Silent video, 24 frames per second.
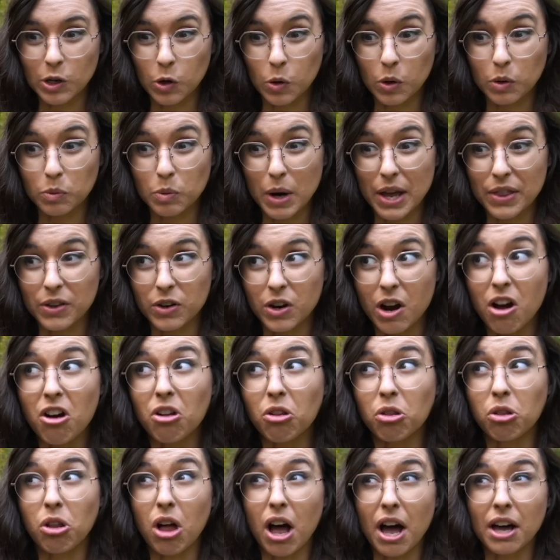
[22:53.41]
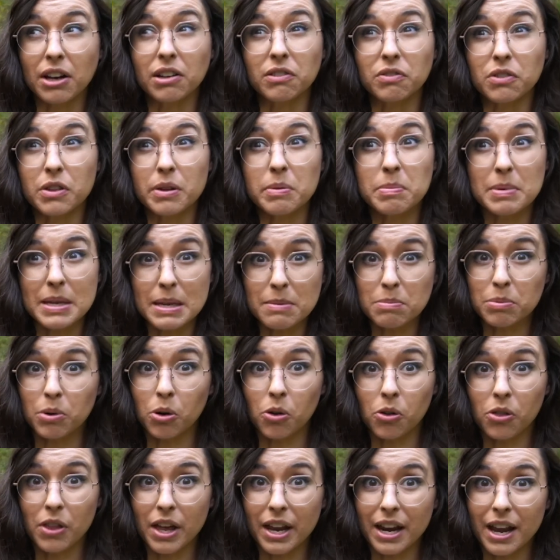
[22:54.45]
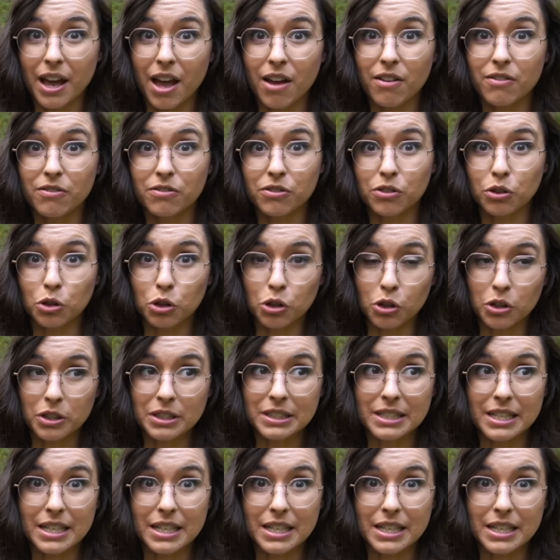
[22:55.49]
or rather a lot of the people that have looked